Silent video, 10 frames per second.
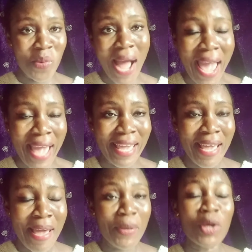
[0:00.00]
Why?
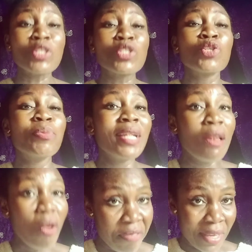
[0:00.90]
Because you'll be
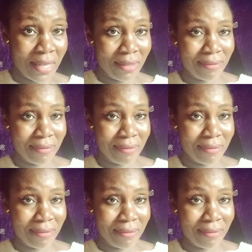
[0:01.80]
loving.